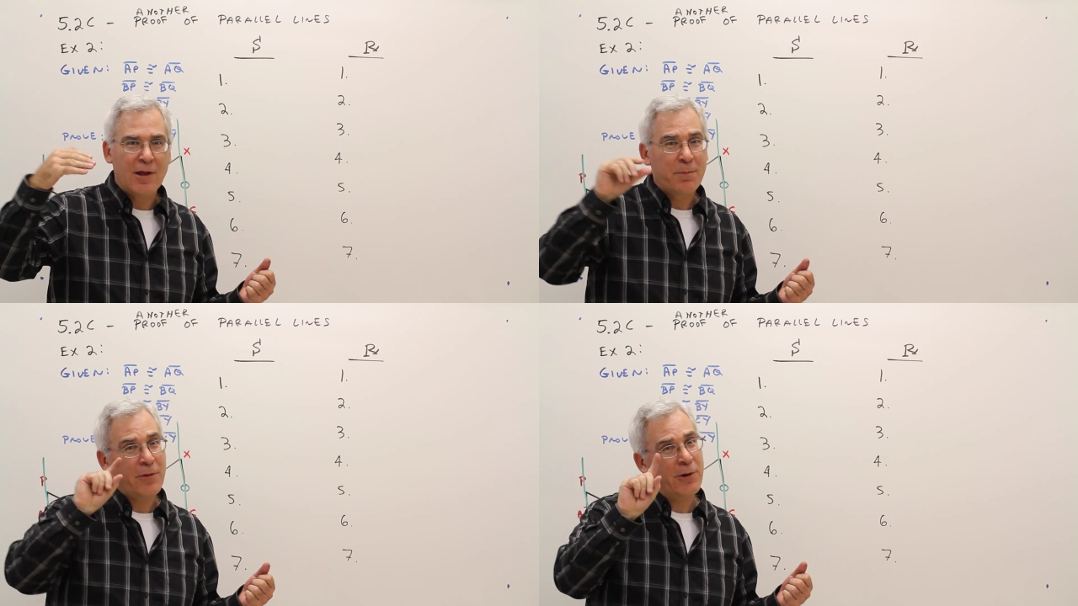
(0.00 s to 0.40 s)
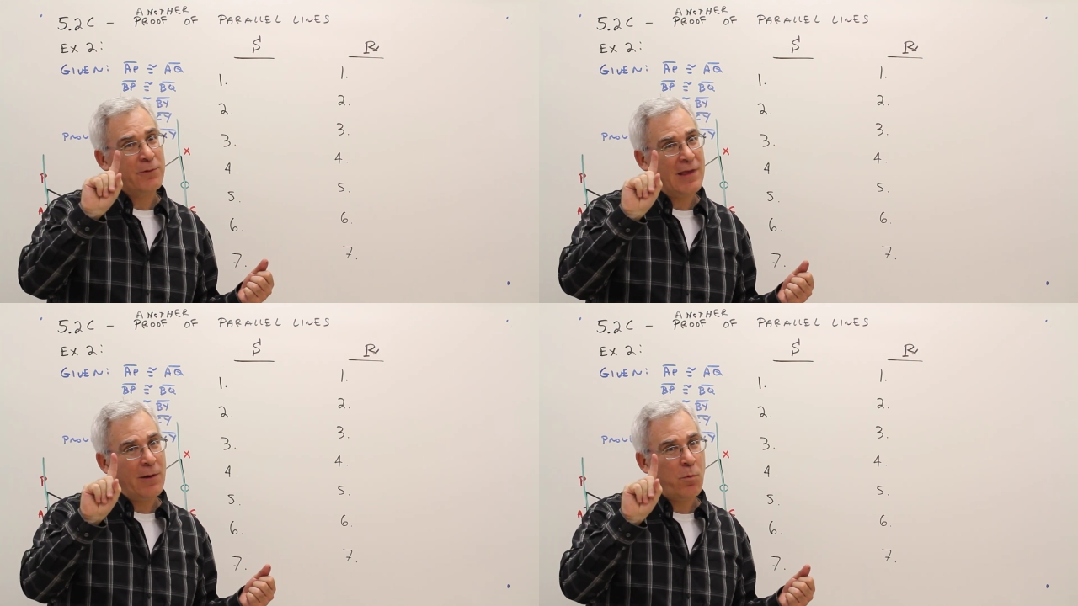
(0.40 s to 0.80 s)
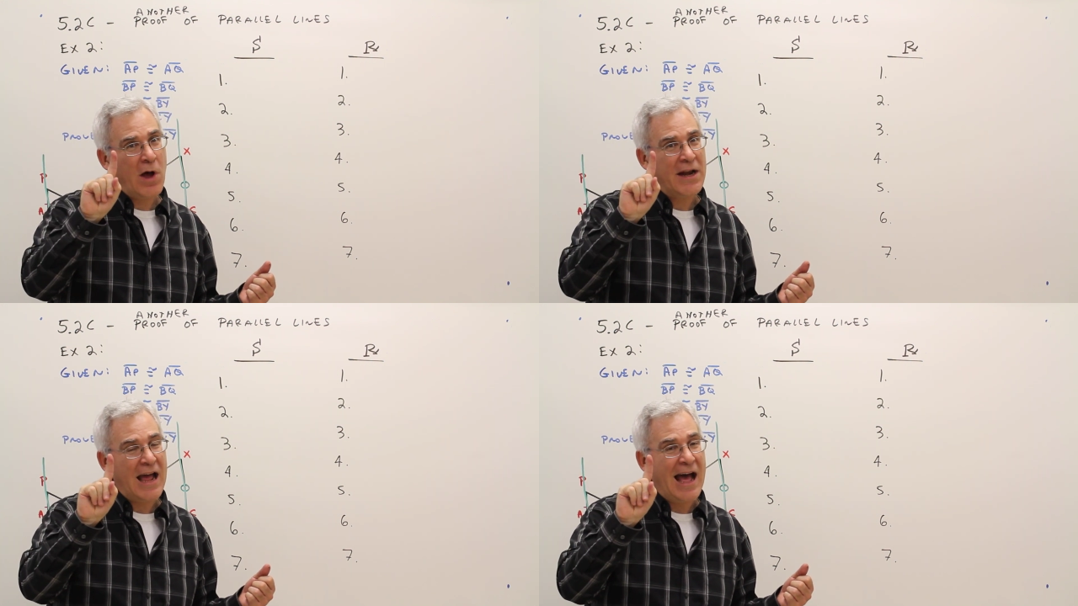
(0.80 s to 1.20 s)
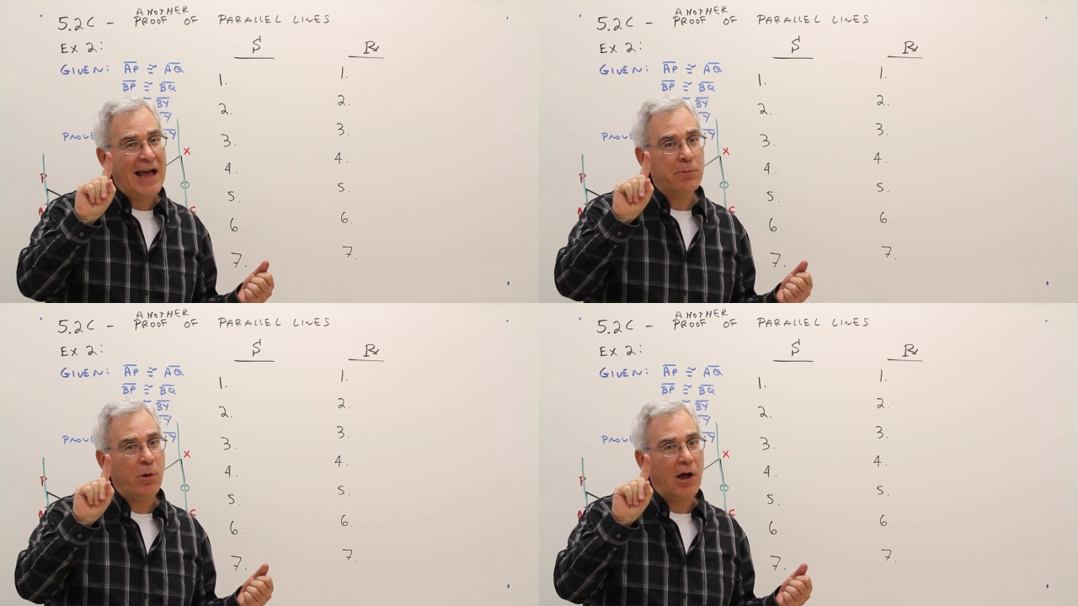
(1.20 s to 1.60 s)
But there's that one
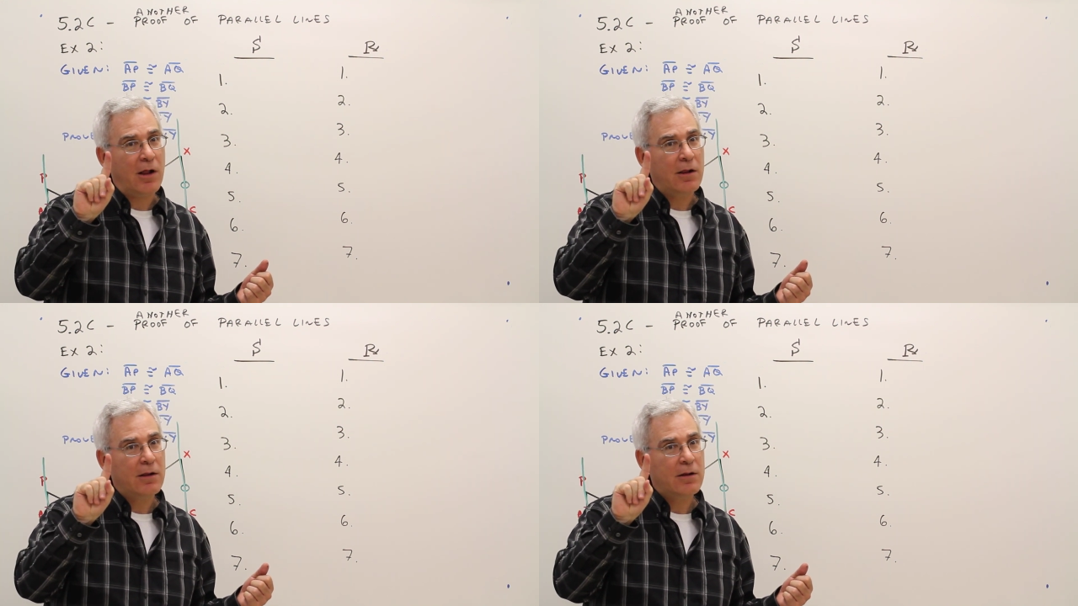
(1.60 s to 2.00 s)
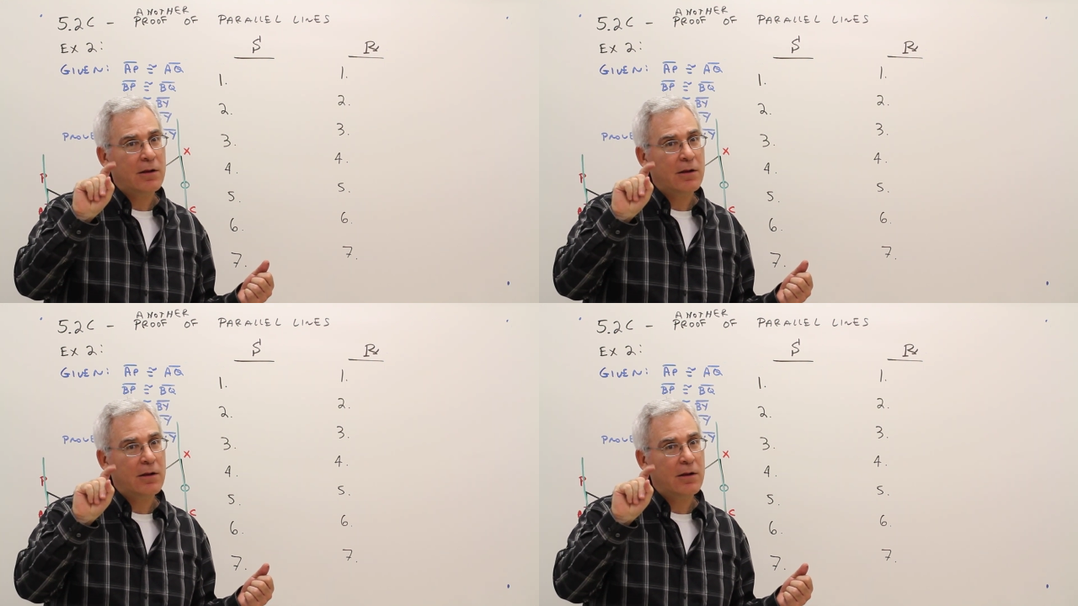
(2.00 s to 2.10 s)
oddball.